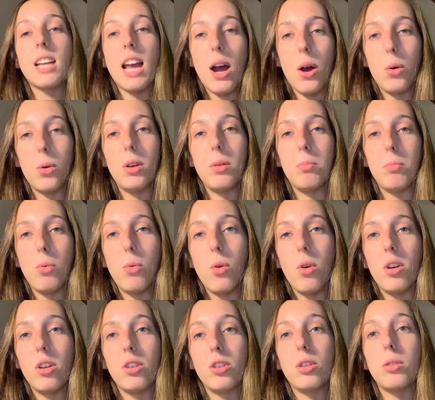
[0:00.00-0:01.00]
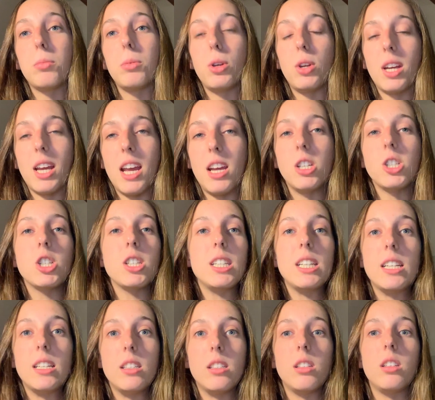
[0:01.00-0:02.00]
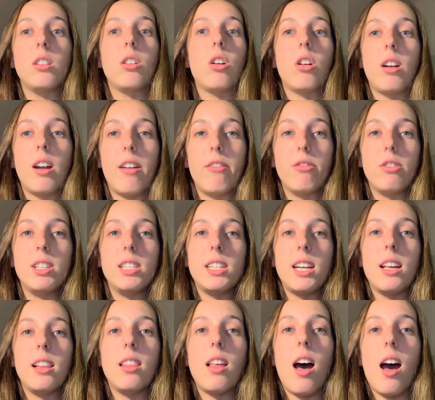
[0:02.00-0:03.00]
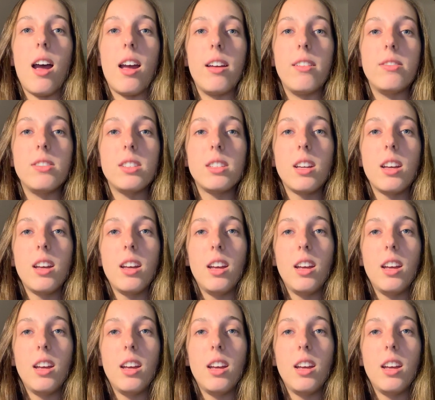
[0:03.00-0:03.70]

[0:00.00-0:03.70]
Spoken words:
how important communication is in our everyday lives.